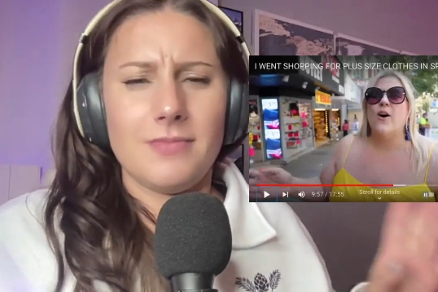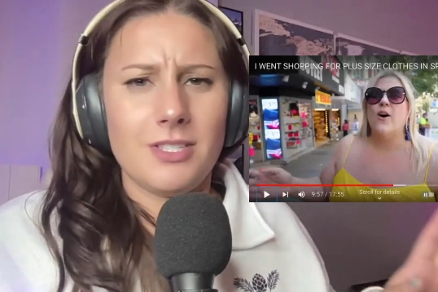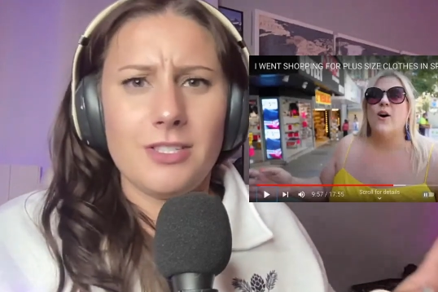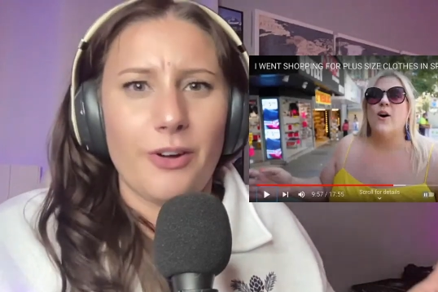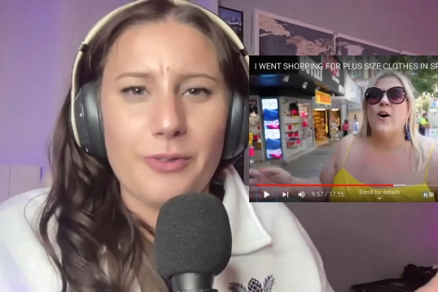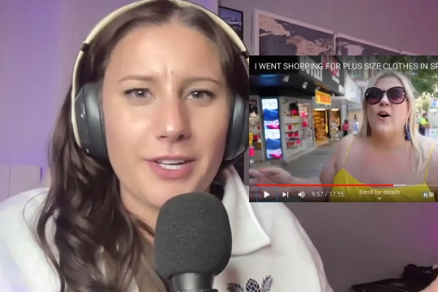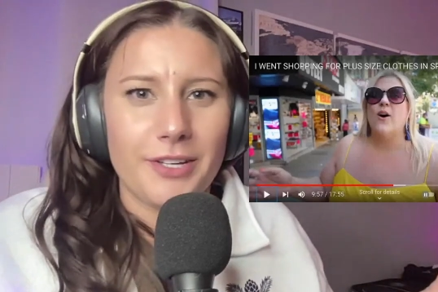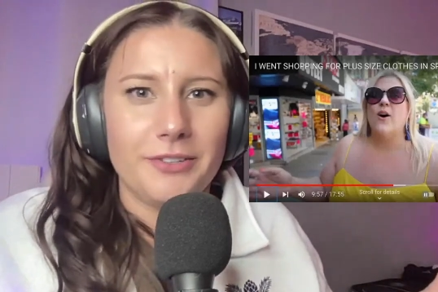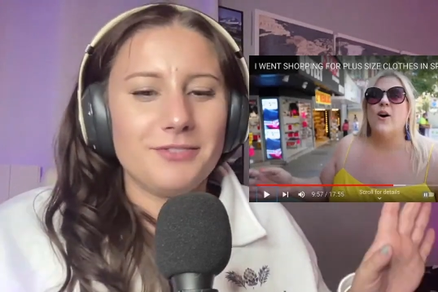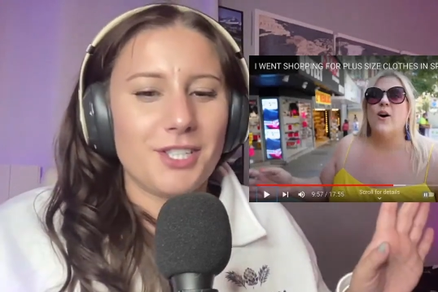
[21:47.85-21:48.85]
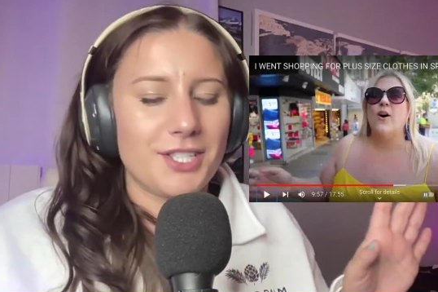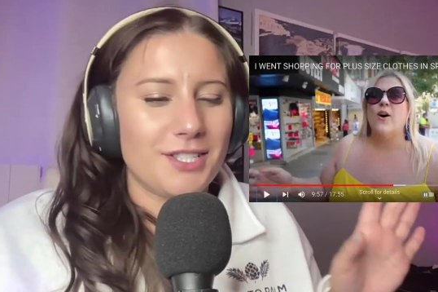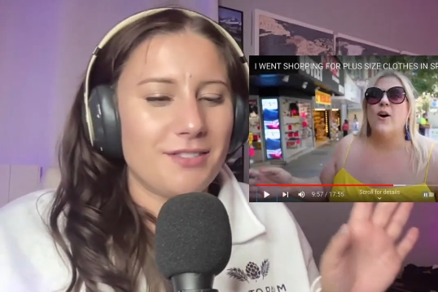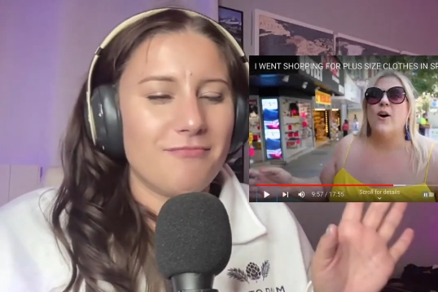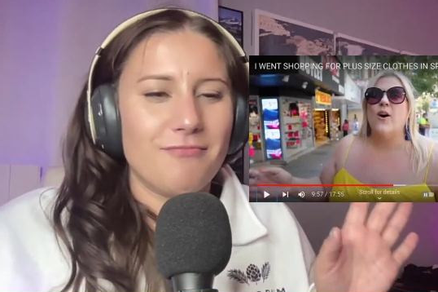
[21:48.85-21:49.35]
Speaker 1: So cute.
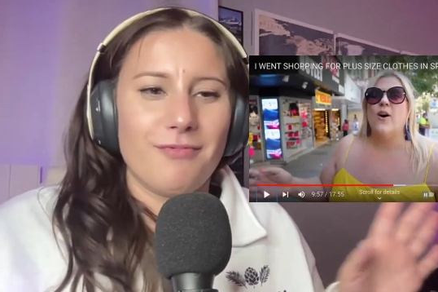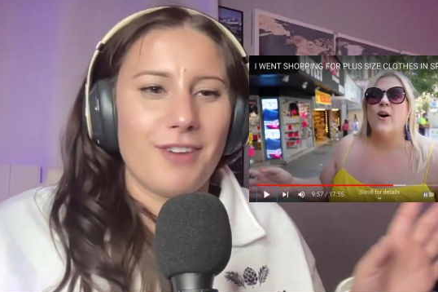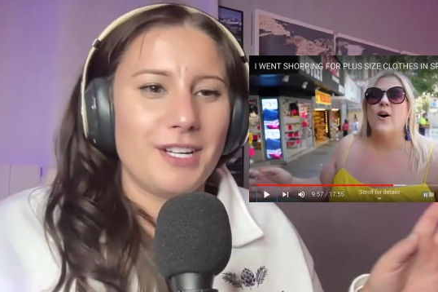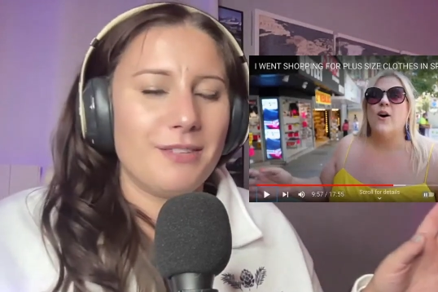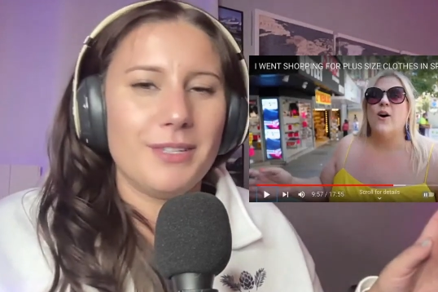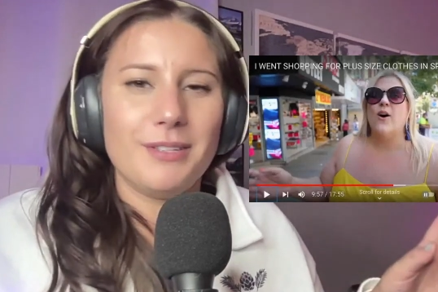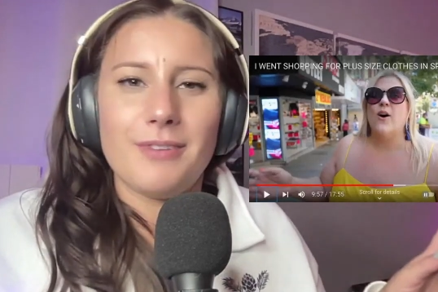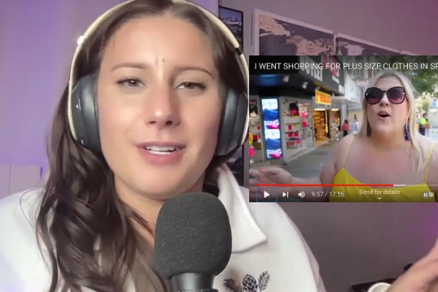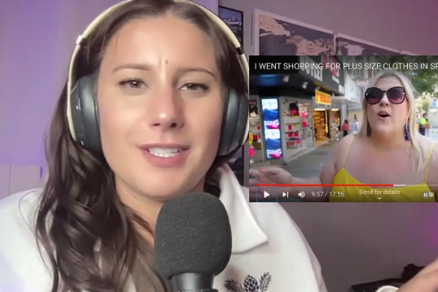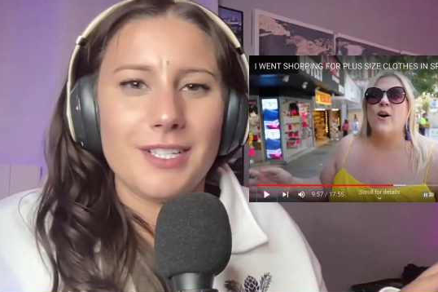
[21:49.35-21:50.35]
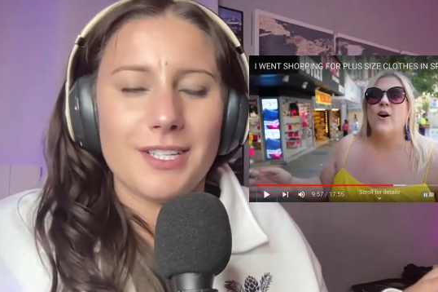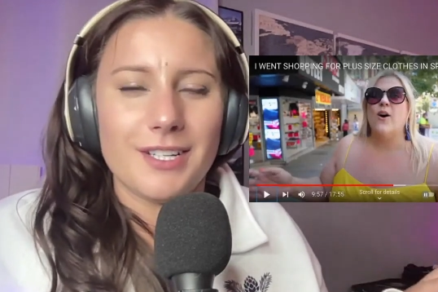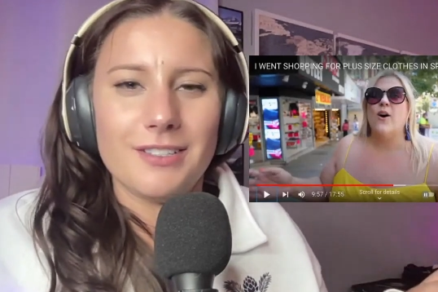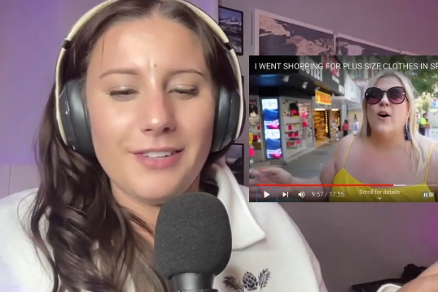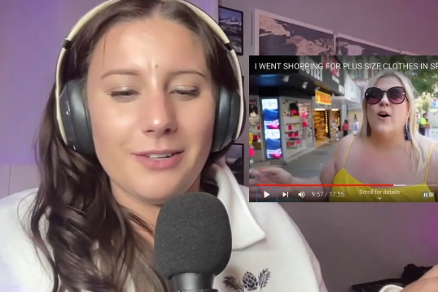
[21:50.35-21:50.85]
Just randomly walked in
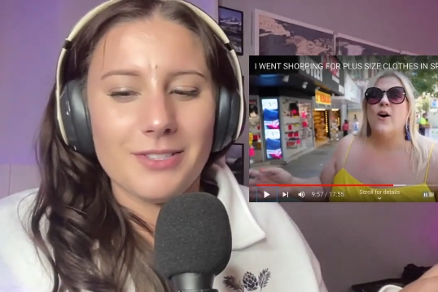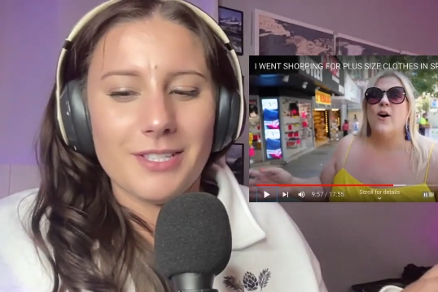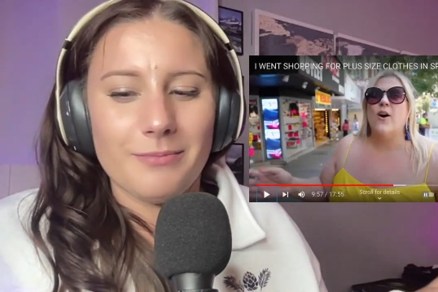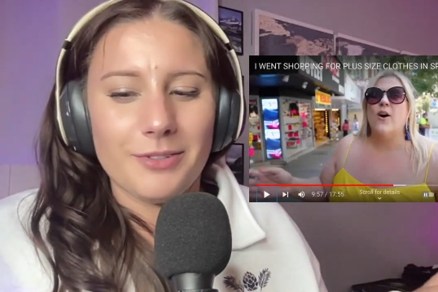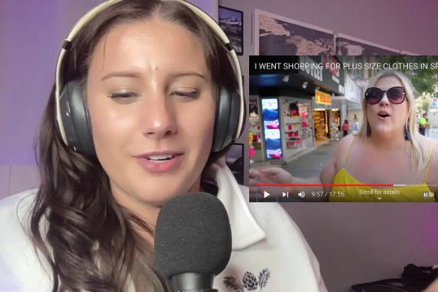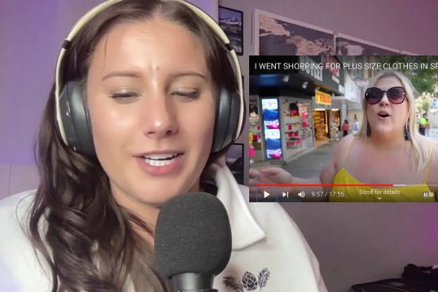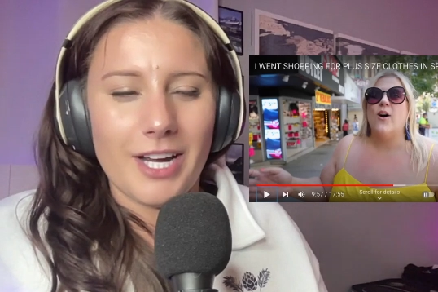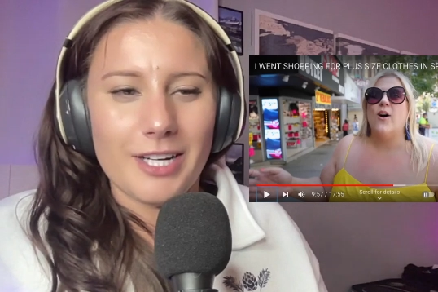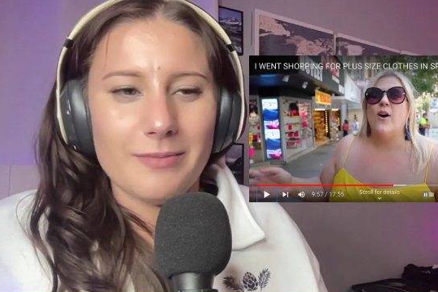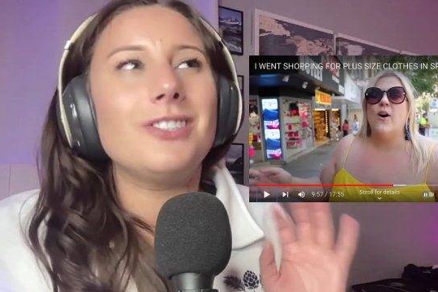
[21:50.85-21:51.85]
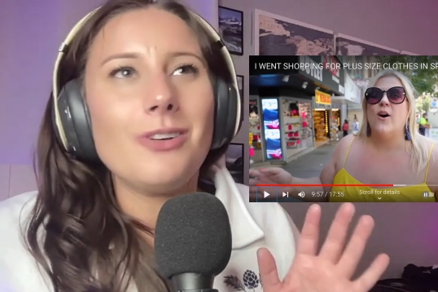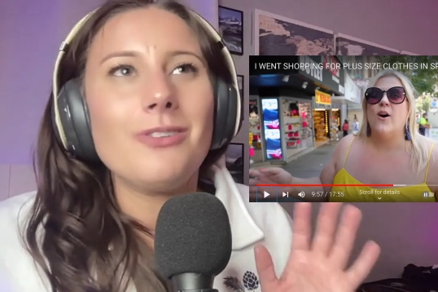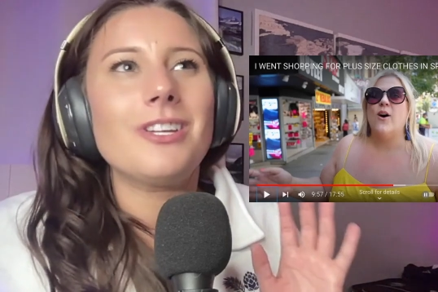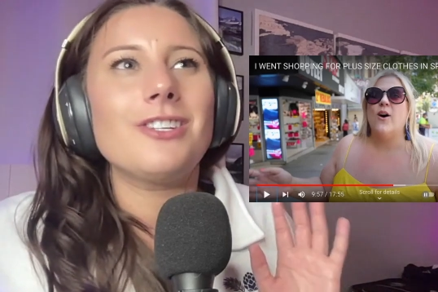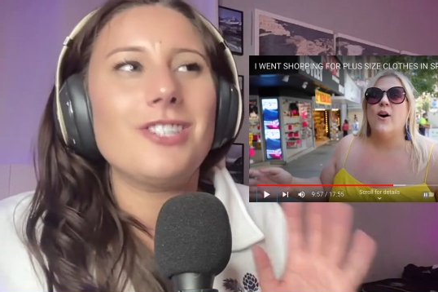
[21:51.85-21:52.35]
there, found some great items.
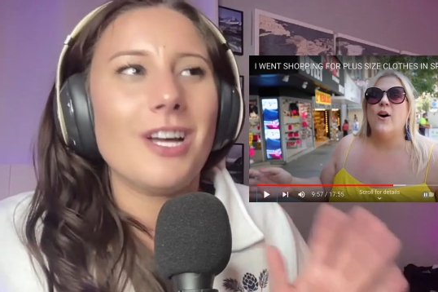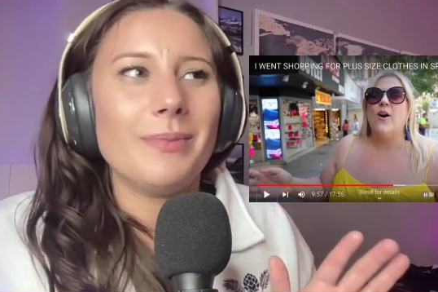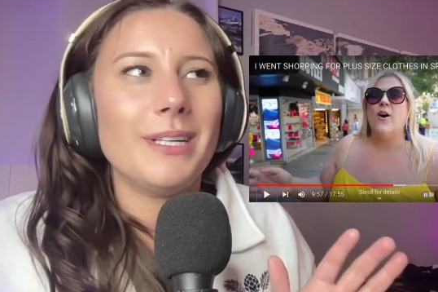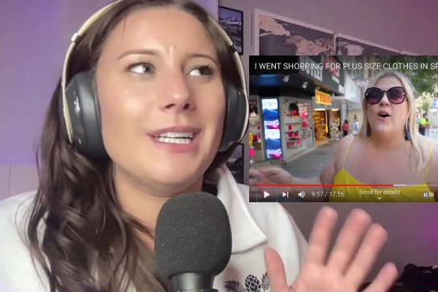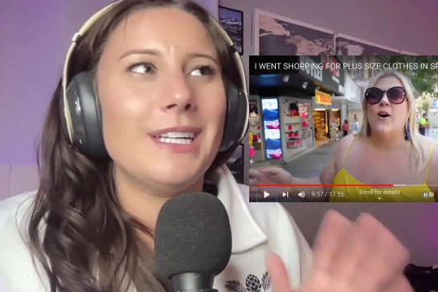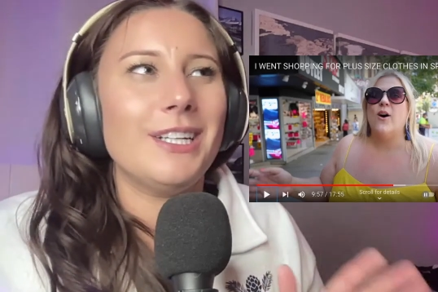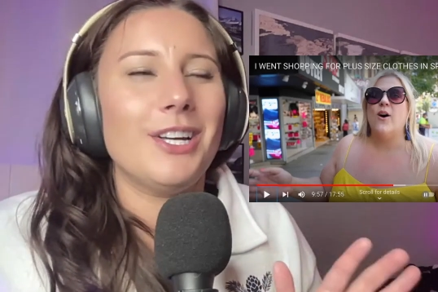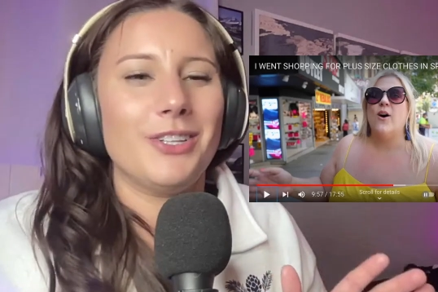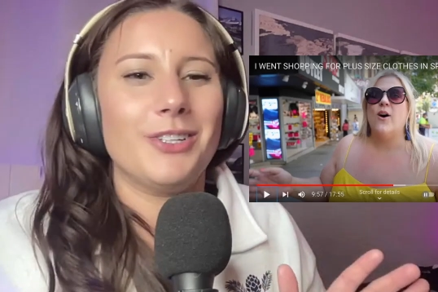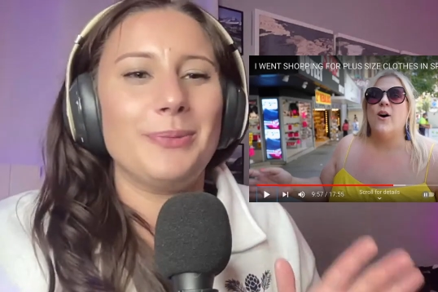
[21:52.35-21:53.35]
Clothing shopping in other